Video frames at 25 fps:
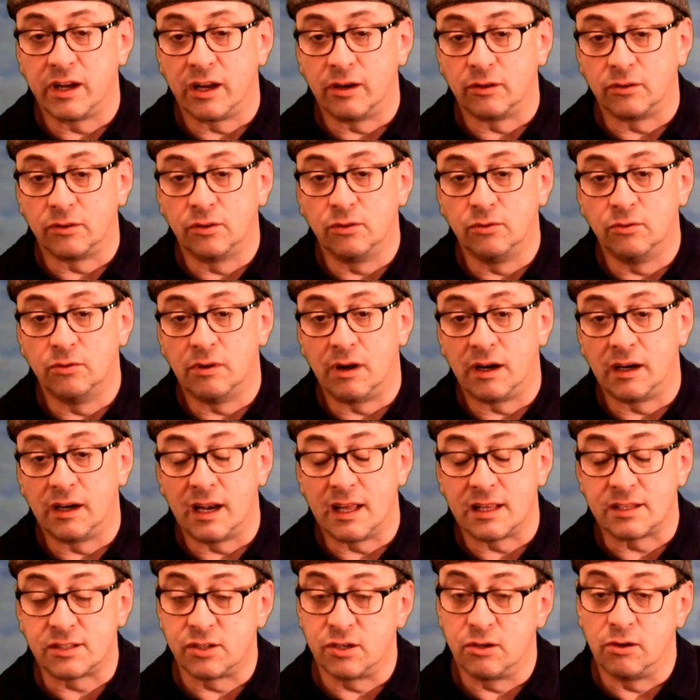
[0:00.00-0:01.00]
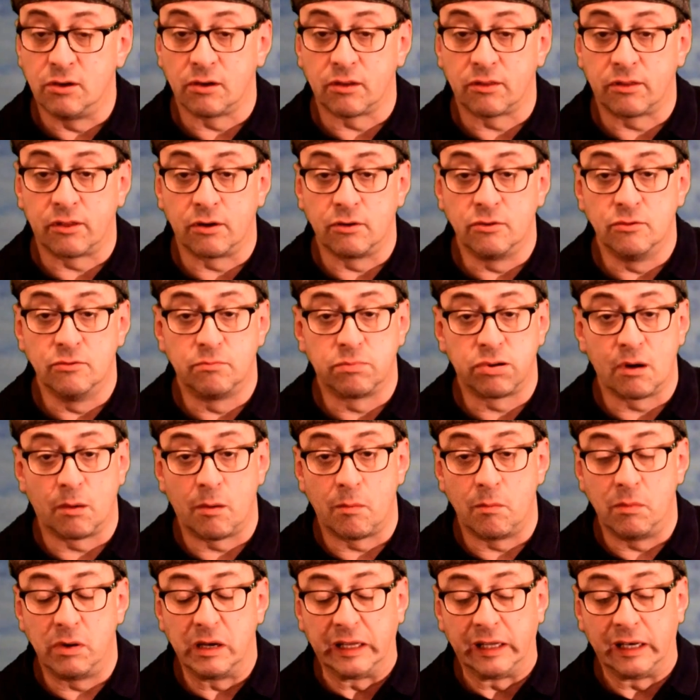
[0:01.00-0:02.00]
cannot do, unless you go through
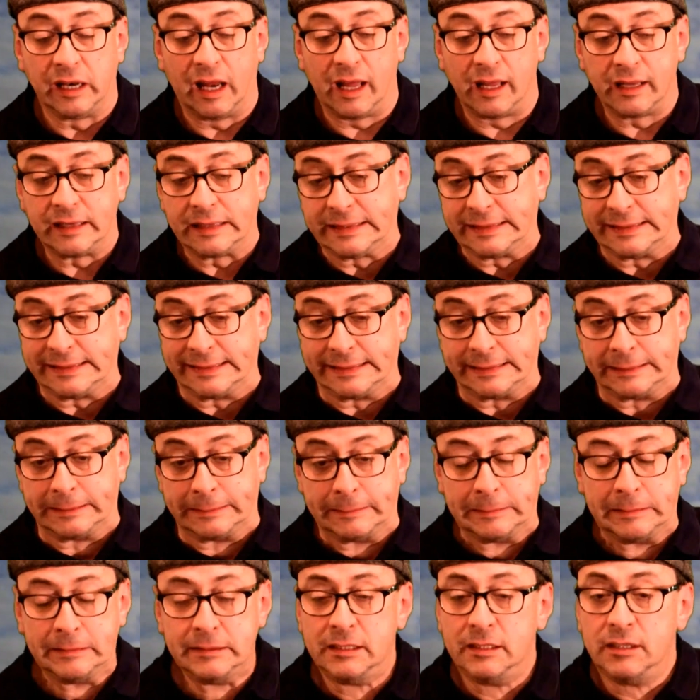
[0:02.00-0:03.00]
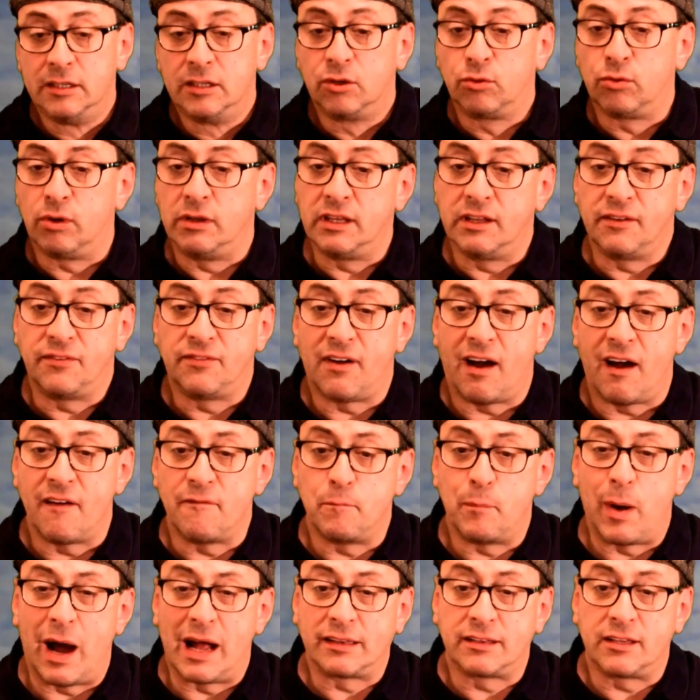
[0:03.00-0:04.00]
probably like
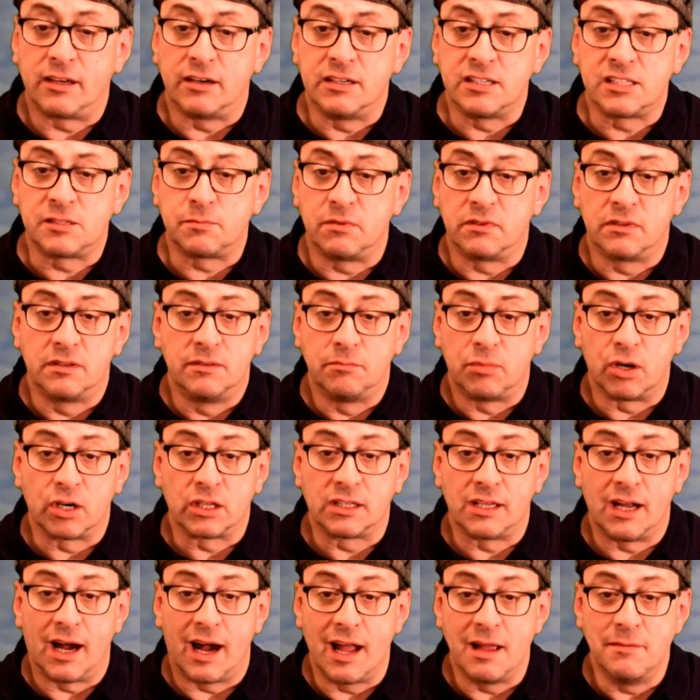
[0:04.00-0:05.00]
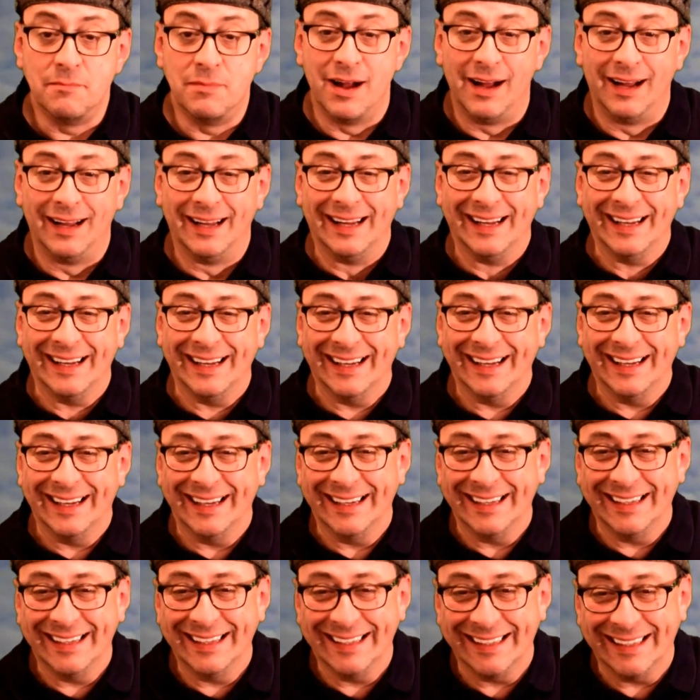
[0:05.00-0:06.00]
25 batteries per time.
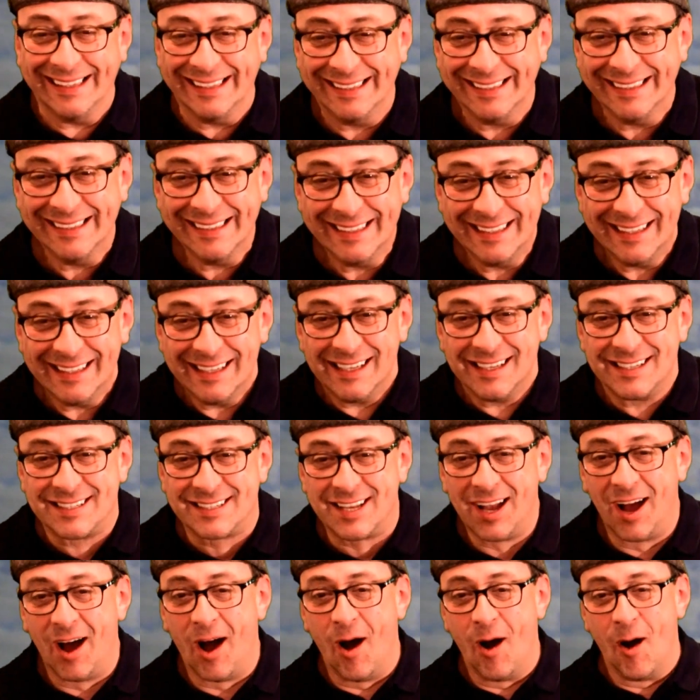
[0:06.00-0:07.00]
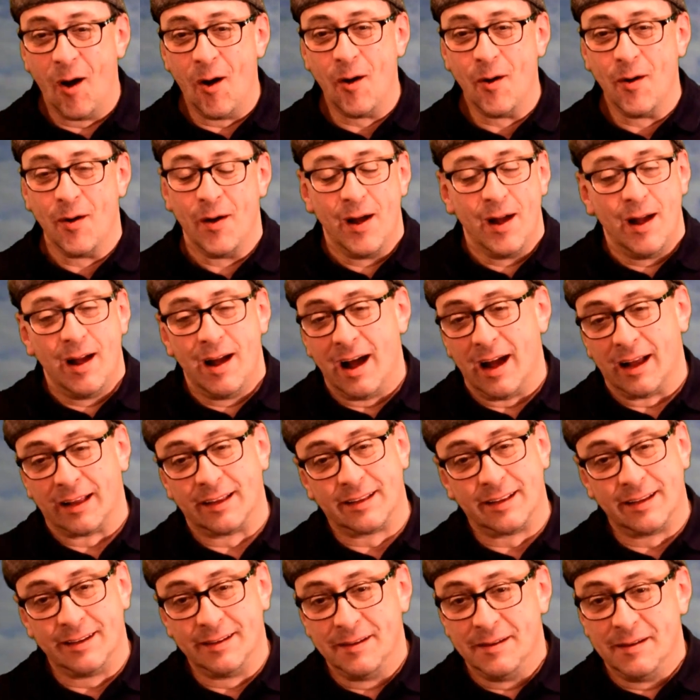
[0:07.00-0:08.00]
So
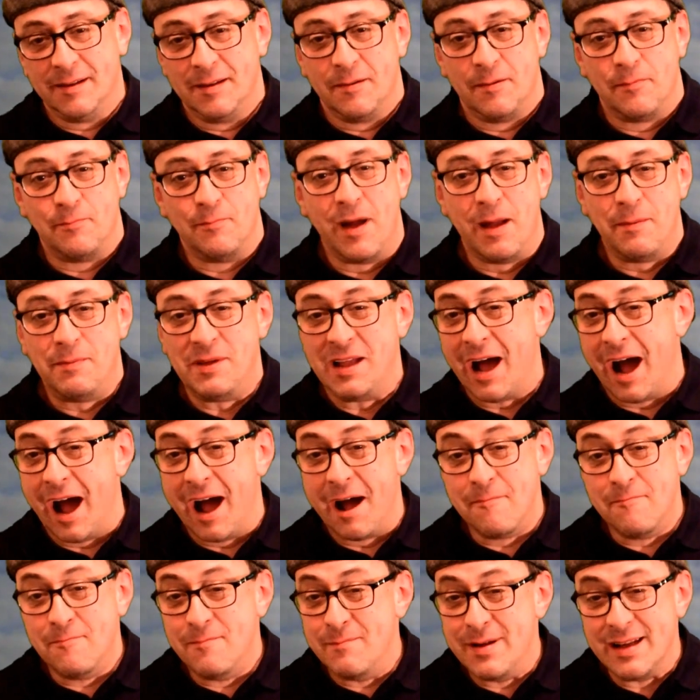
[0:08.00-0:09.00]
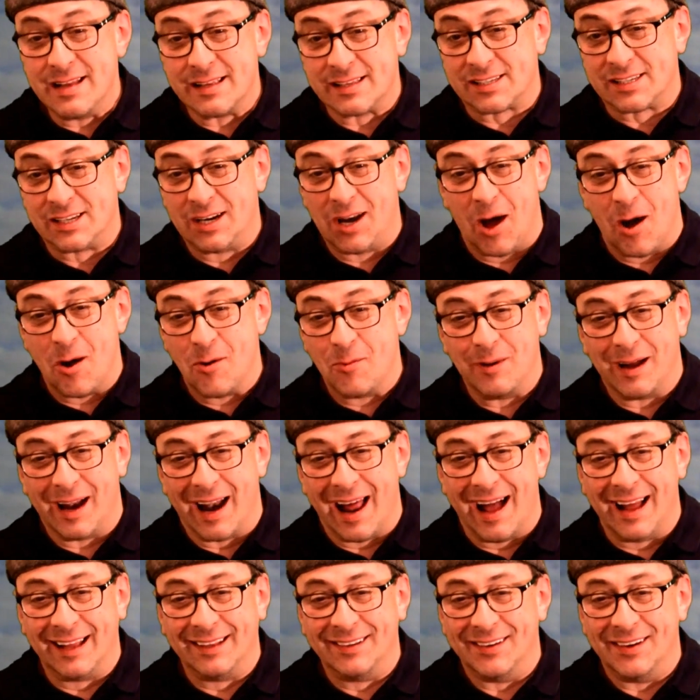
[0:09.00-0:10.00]
maybe I'm a bit slow, but
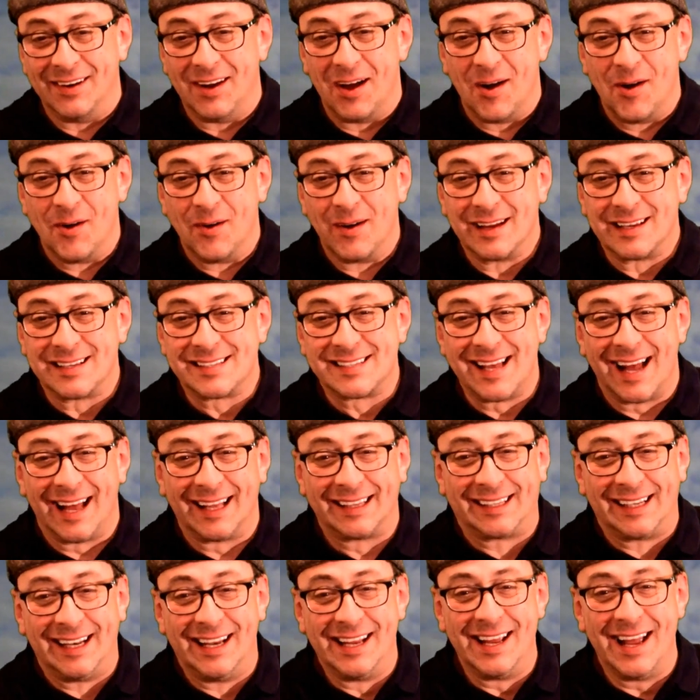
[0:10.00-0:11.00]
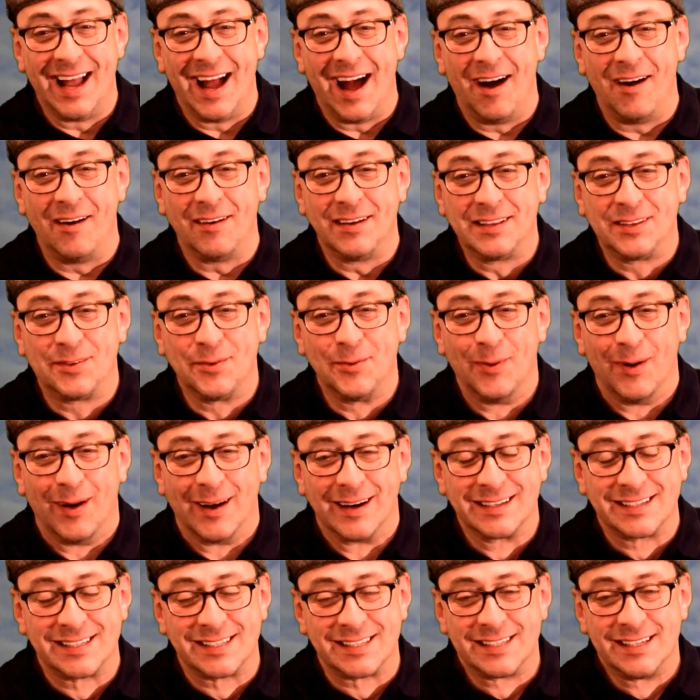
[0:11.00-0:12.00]
I don't know exactly how it
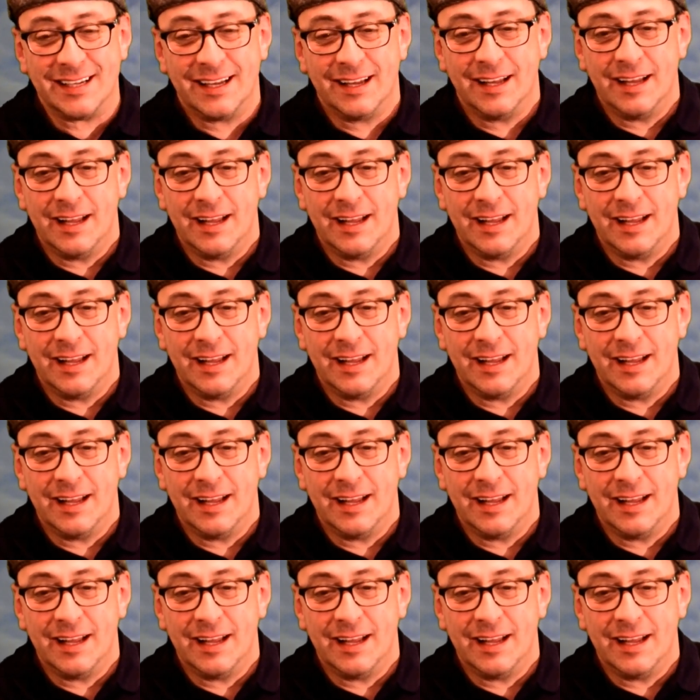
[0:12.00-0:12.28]
works.